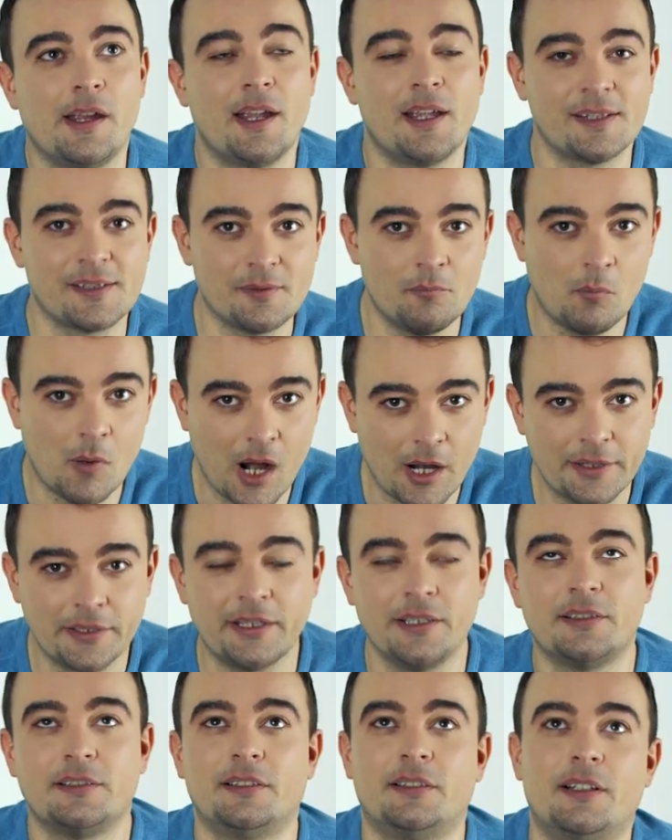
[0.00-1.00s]
as a
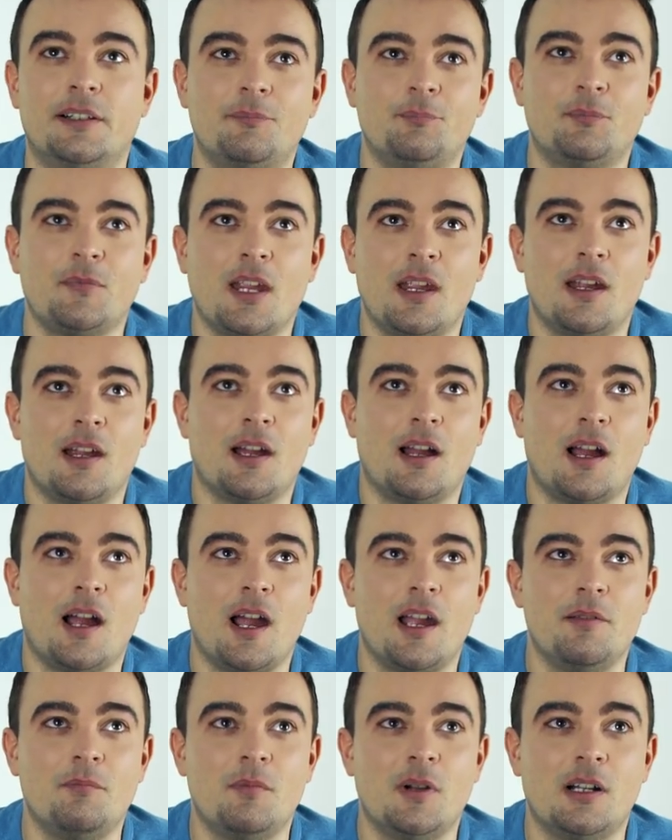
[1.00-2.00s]
marketer,
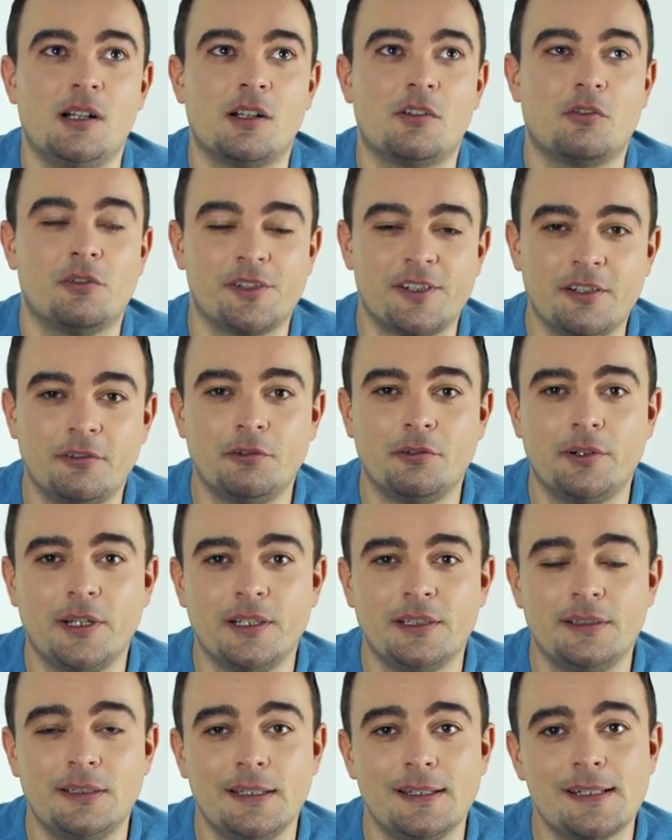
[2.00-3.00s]
I'm
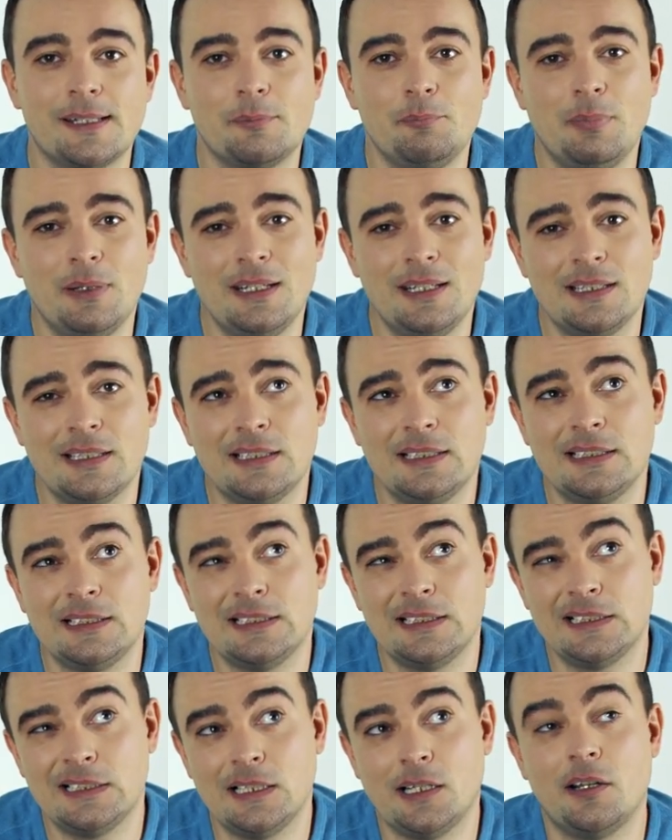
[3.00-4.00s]
considering this being
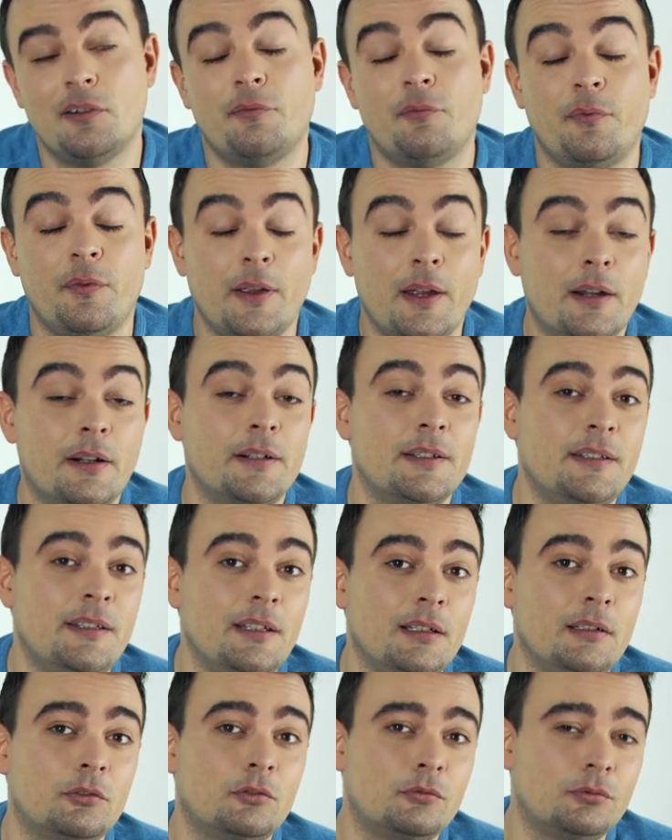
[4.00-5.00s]
a fair
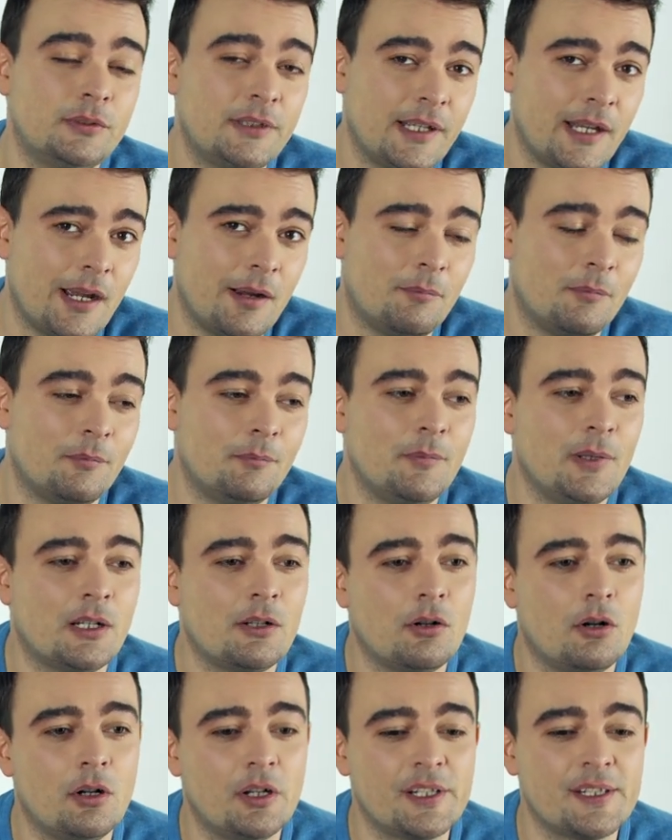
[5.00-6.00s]
deal to them,
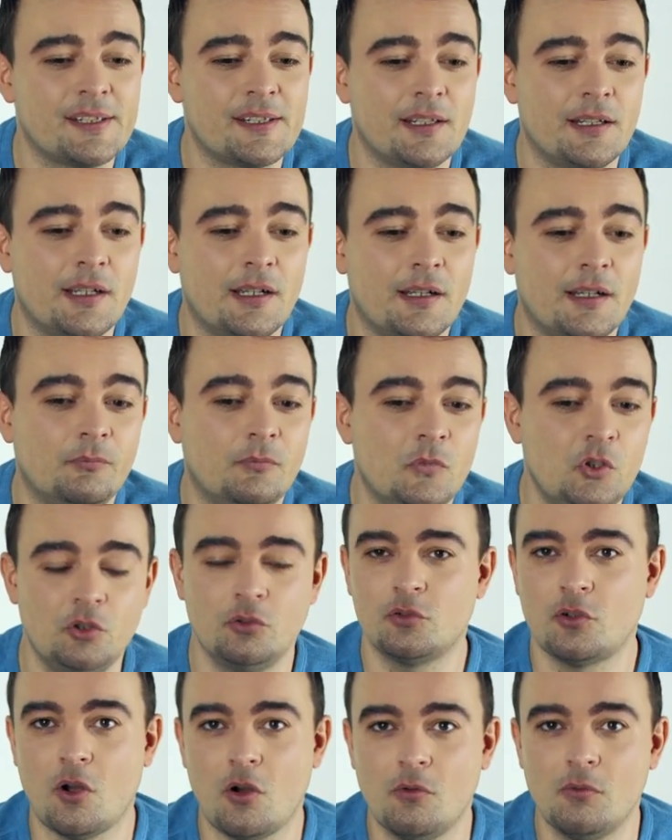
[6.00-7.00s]
because
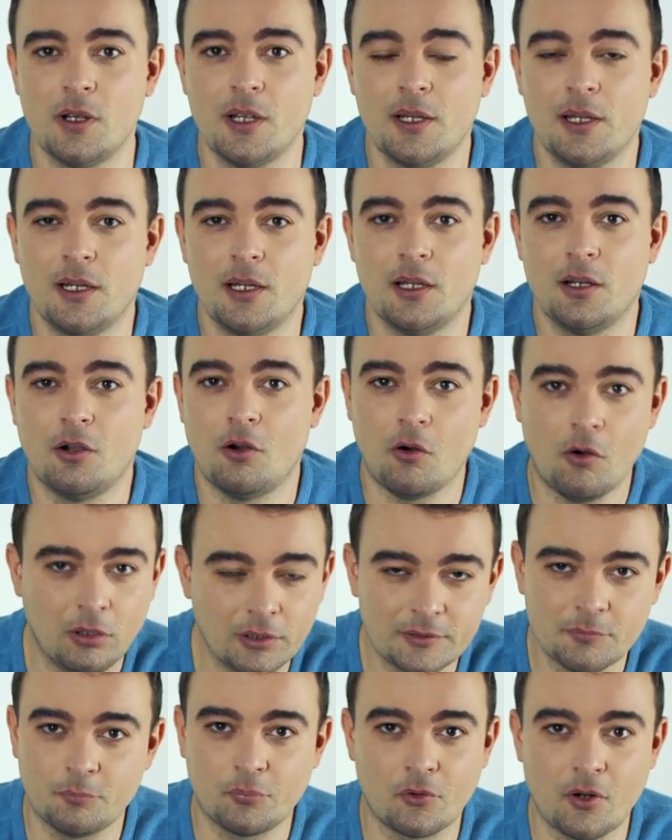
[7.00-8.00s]
you know,
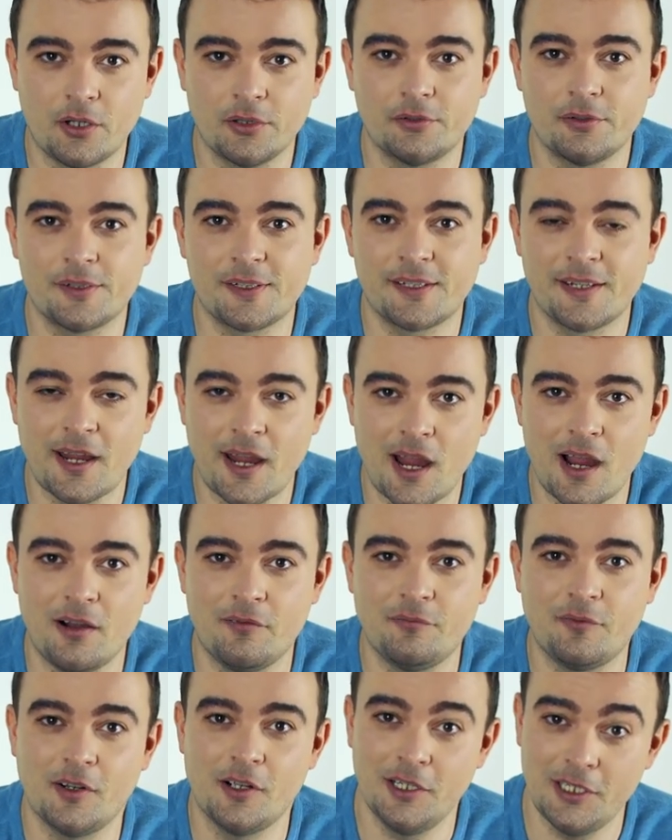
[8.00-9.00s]
all the products
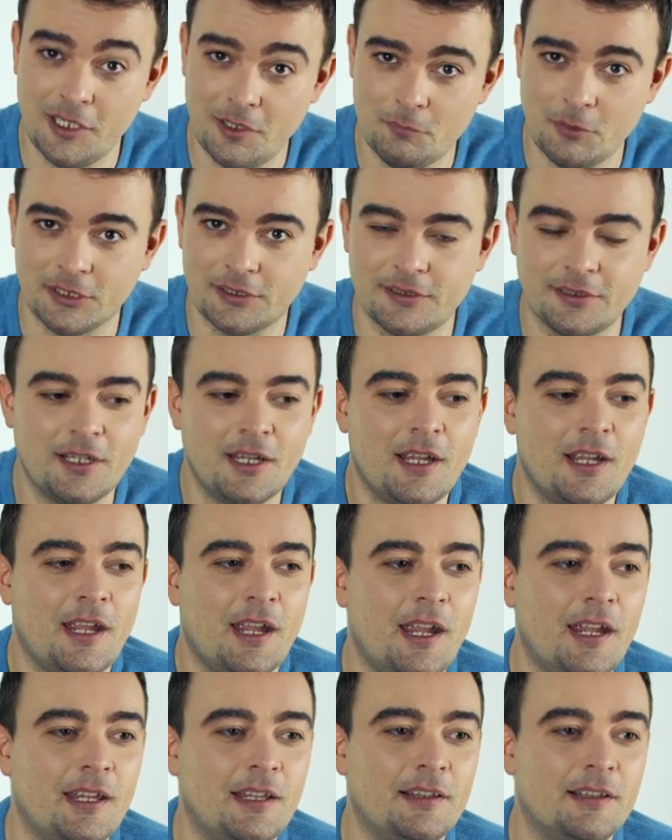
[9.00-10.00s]
have a limit,
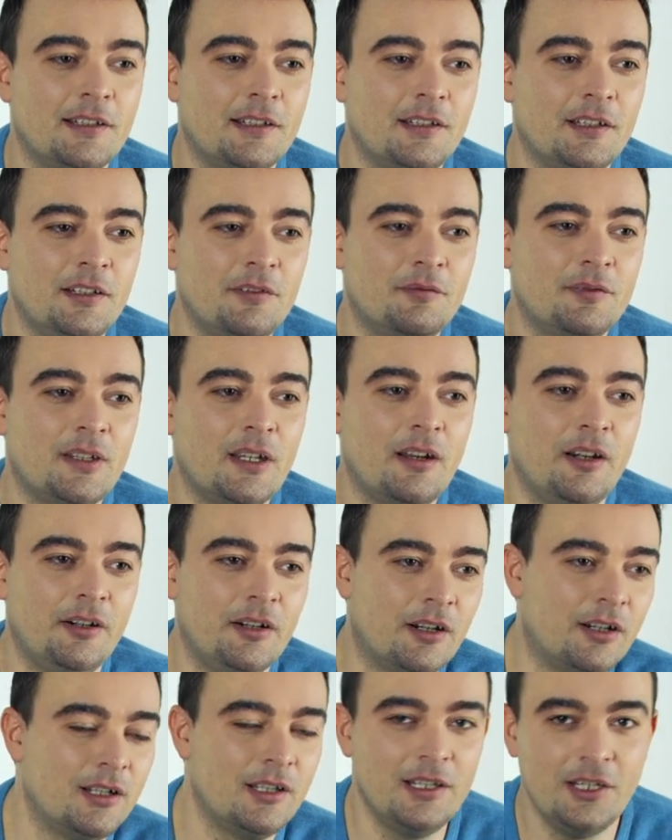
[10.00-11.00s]
and if
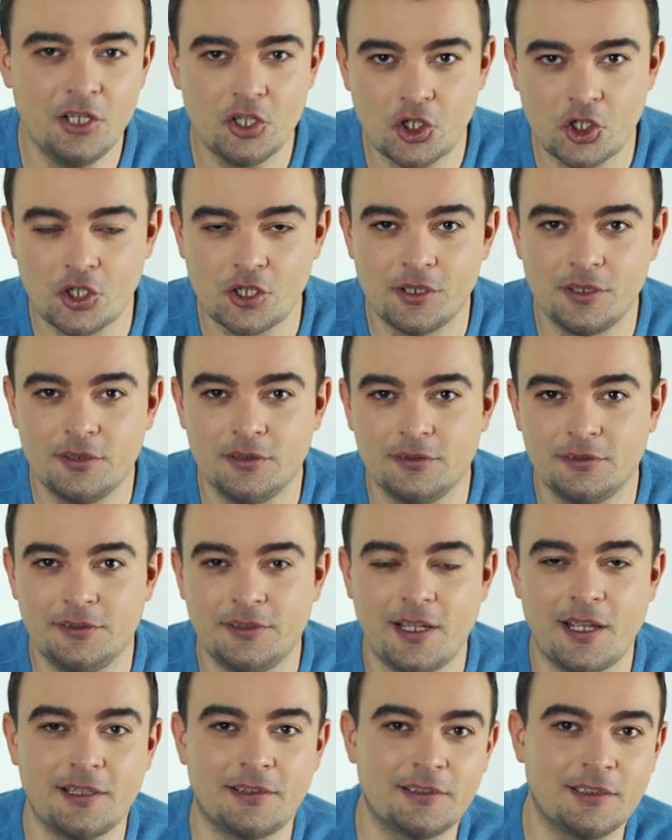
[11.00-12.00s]
they unleash
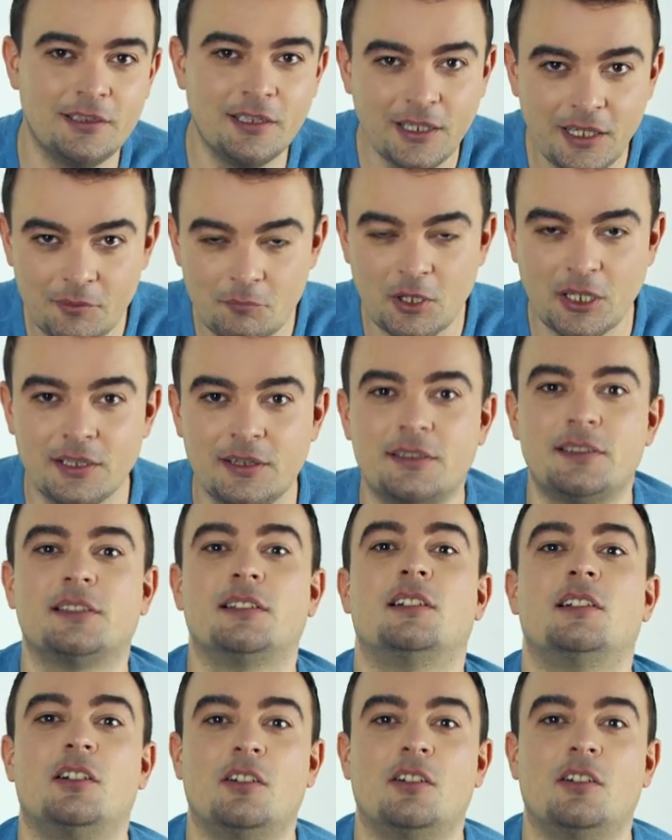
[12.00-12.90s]
that limit